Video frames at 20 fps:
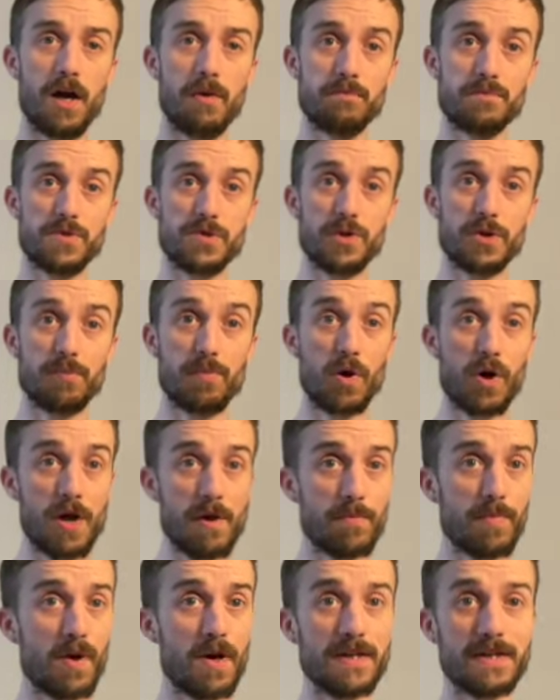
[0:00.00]
do the
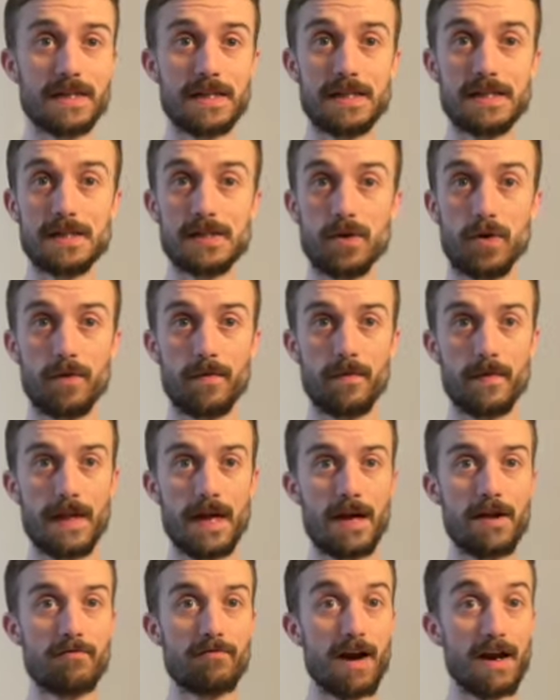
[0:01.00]
pocket bindings on
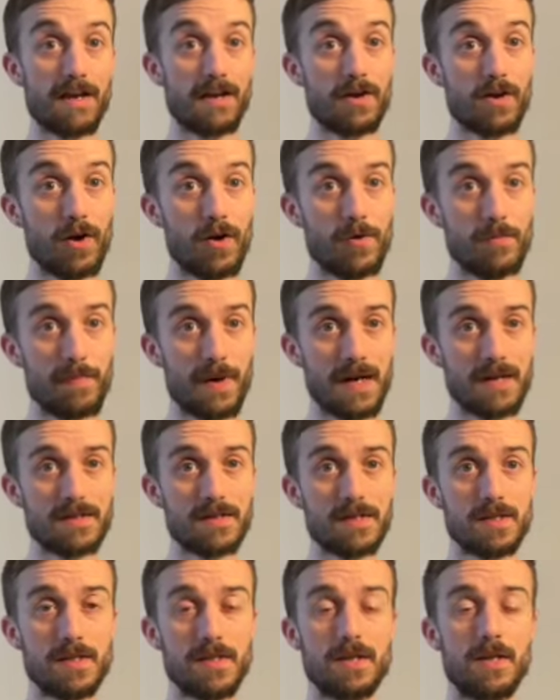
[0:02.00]
their raincoat
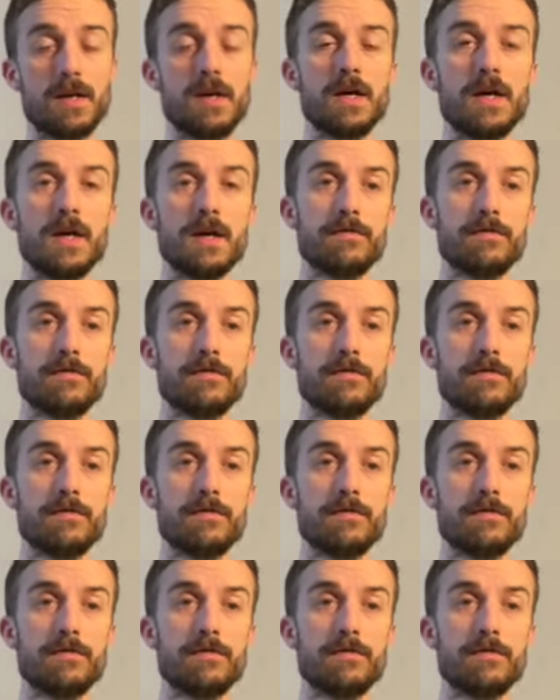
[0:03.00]
pattern.